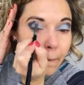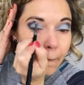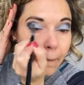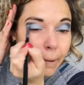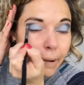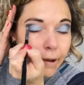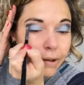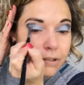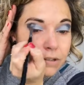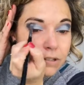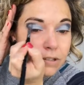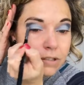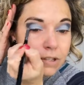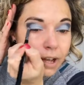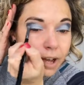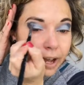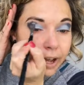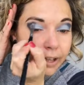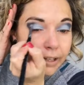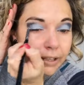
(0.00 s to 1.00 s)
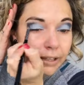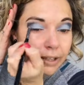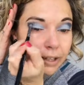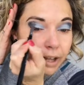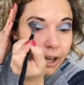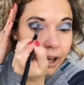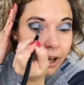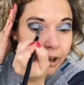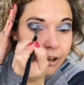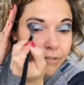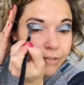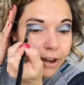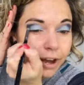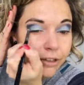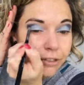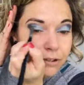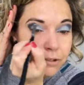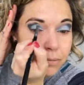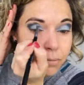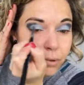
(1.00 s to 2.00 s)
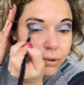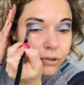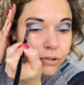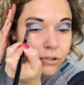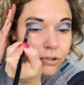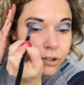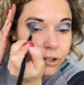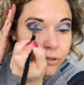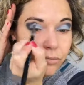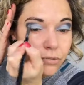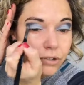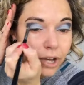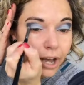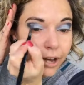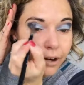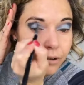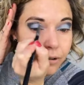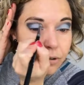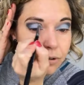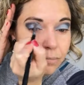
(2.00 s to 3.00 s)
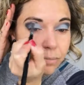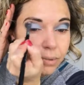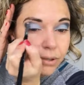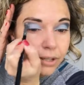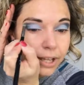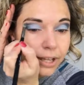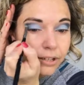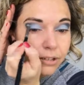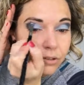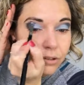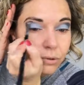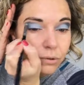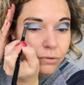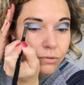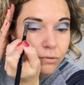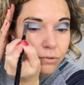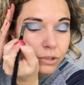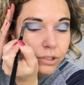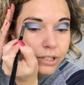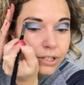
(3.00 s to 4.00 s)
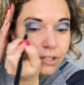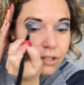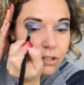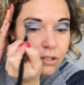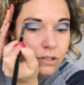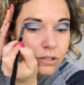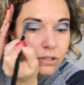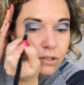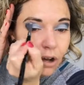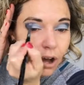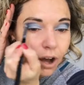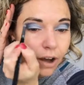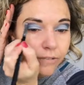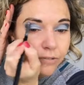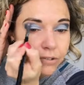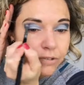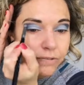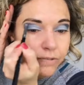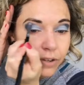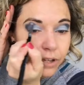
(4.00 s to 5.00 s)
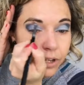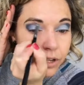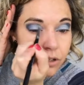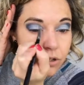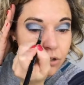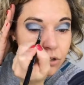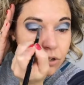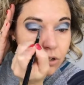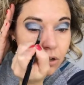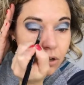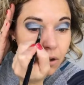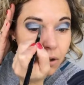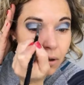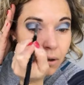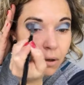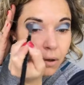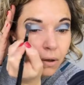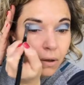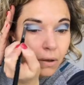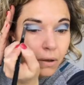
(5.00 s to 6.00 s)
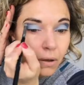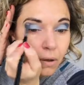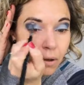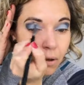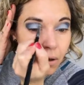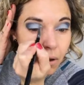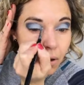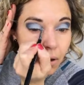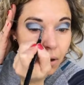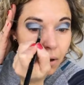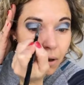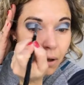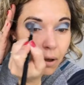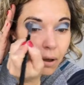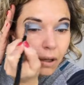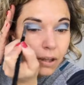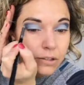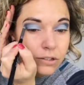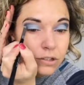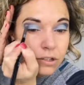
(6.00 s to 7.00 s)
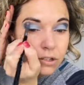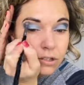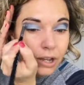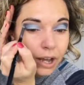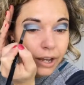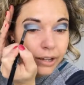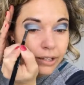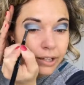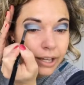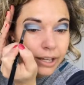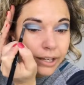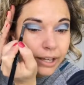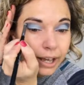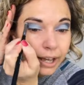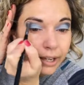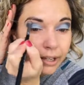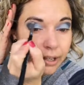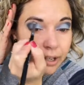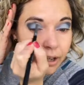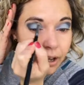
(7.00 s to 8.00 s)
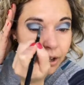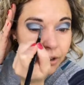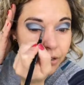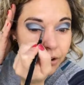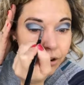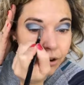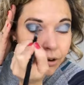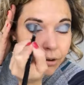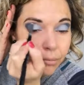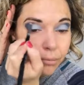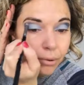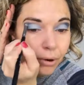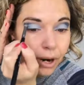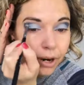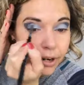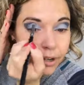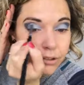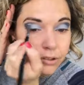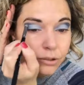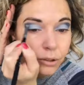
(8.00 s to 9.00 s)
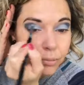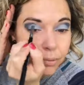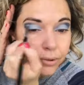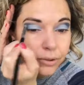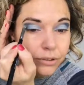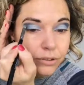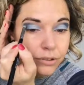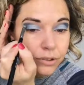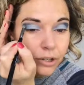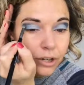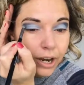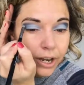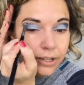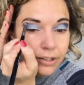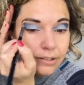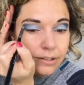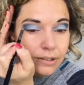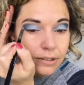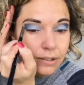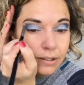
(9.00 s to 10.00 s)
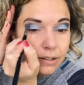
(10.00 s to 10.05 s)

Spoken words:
I love how the Splurge cream shadows blend to a really soft finish. It's just unlike any other product you'll put on your eyes.